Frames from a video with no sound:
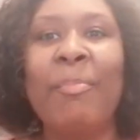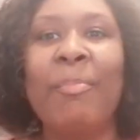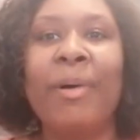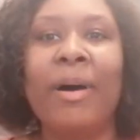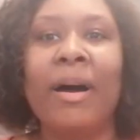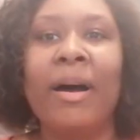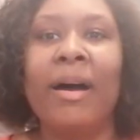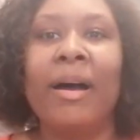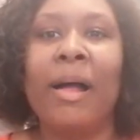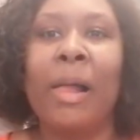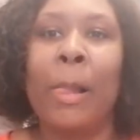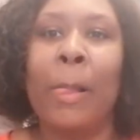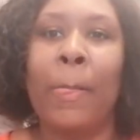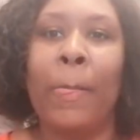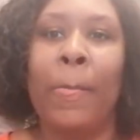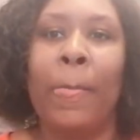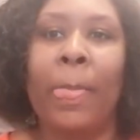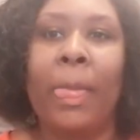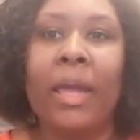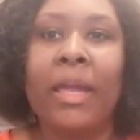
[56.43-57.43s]
But
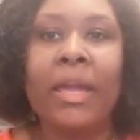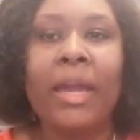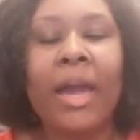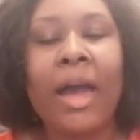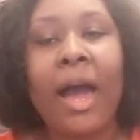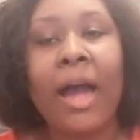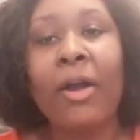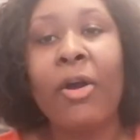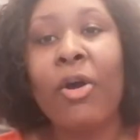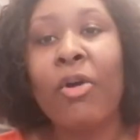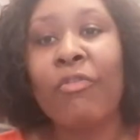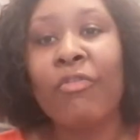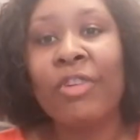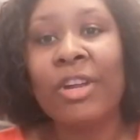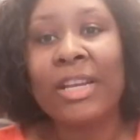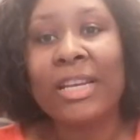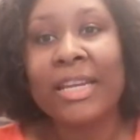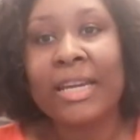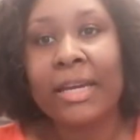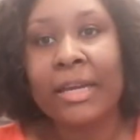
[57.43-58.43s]
yeah, I got
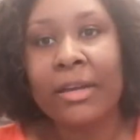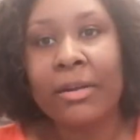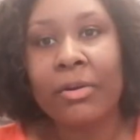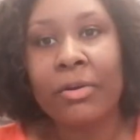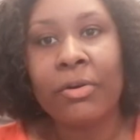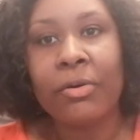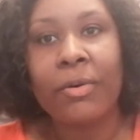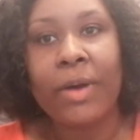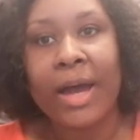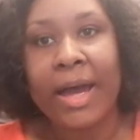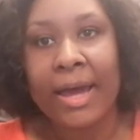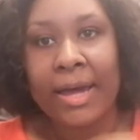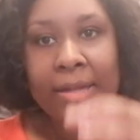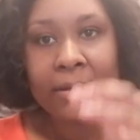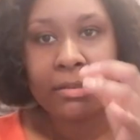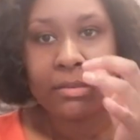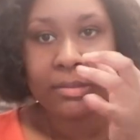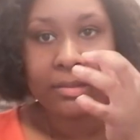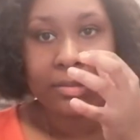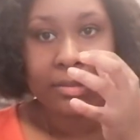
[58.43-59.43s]
really ill,
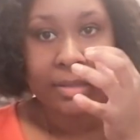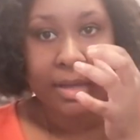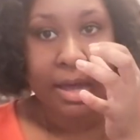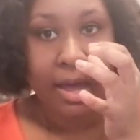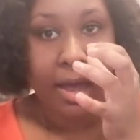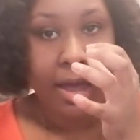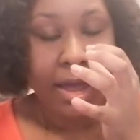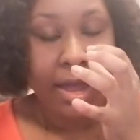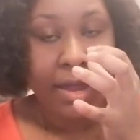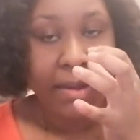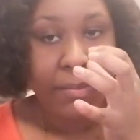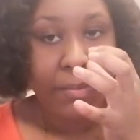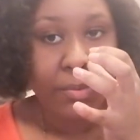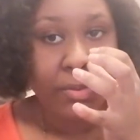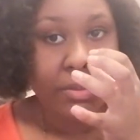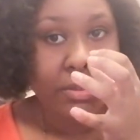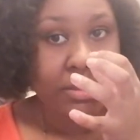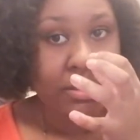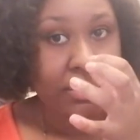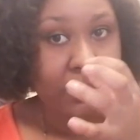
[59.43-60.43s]
and I
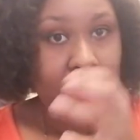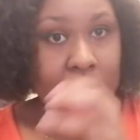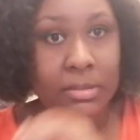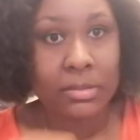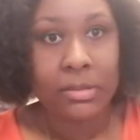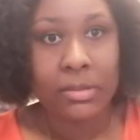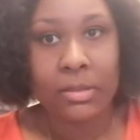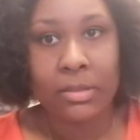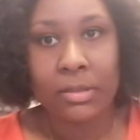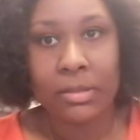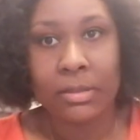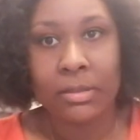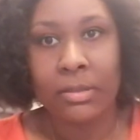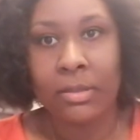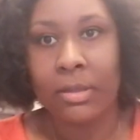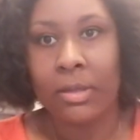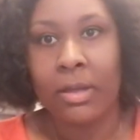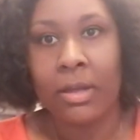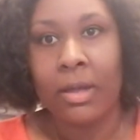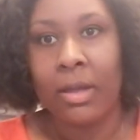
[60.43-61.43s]
was,
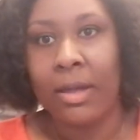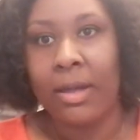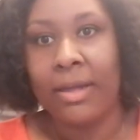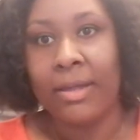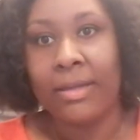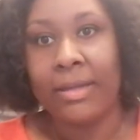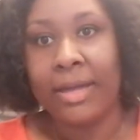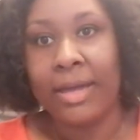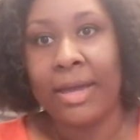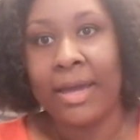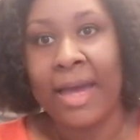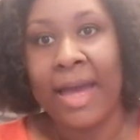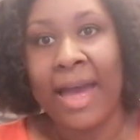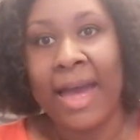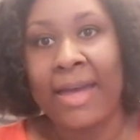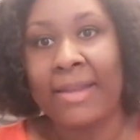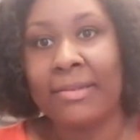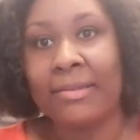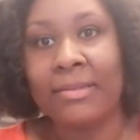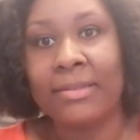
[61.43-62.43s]
yeah,
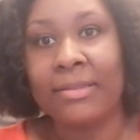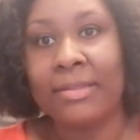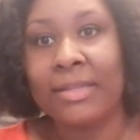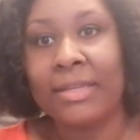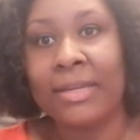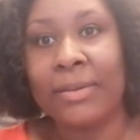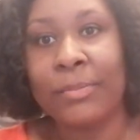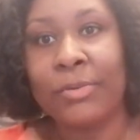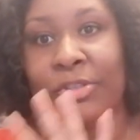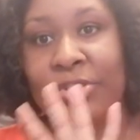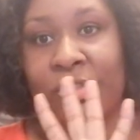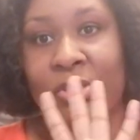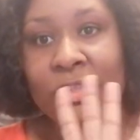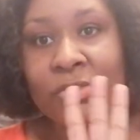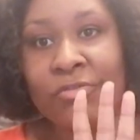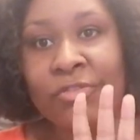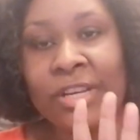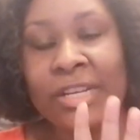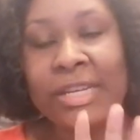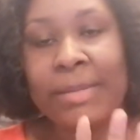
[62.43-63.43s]
and it was
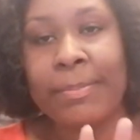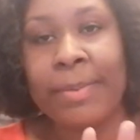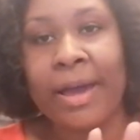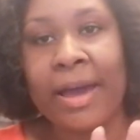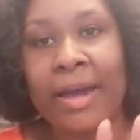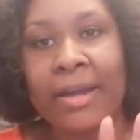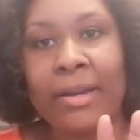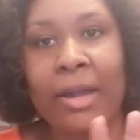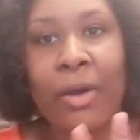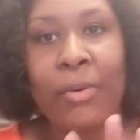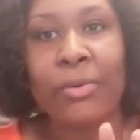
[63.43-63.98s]
just really bad.